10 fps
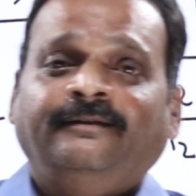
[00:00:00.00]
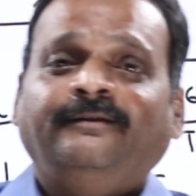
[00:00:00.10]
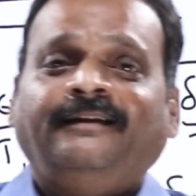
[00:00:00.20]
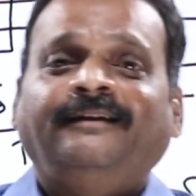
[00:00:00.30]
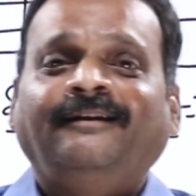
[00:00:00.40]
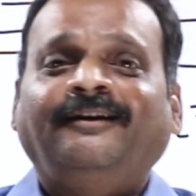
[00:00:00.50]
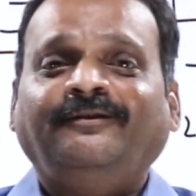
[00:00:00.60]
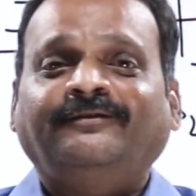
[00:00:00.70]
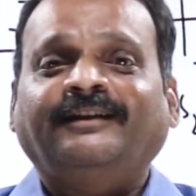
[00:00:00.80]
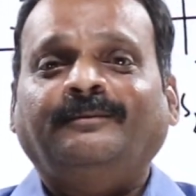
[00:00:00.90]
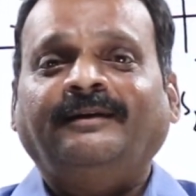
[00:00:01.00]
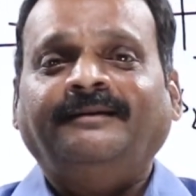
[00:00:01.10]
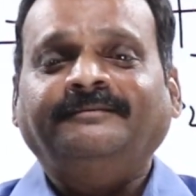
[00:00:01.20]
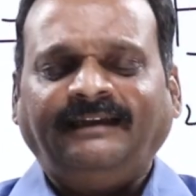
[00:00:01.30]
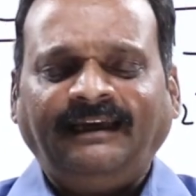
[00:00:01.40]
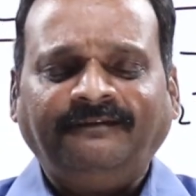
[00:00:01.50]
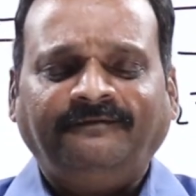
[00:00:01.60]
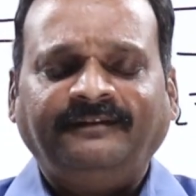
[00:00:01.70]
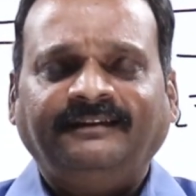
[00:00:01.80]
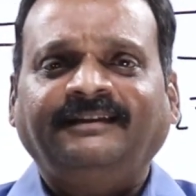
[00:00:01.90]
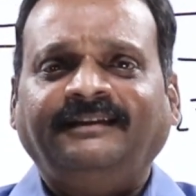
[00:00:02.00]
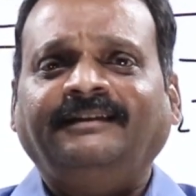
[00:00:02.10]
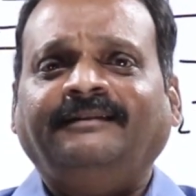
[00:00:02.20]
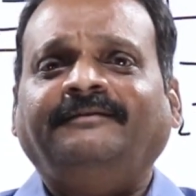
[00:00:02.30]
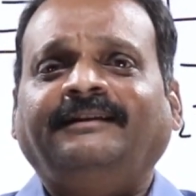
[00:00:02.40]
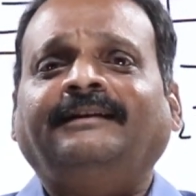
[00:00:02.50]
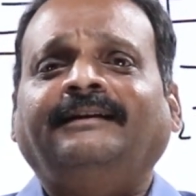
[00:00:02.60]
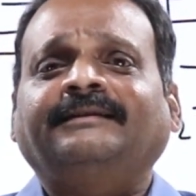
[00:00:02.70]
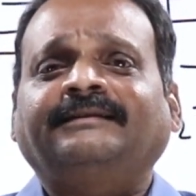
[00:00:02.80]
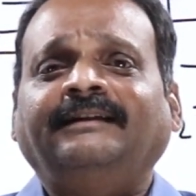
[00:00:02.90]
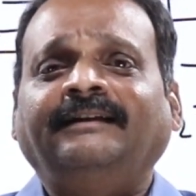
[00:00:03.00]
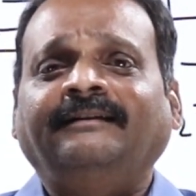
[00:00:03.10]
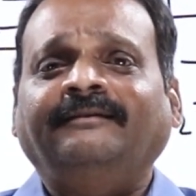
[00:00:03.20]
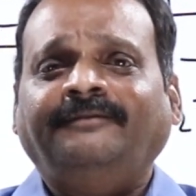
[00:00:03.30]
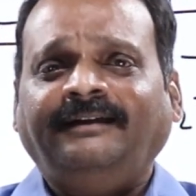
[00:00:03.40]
Okay, law of thermodynamics. Everything we can understand,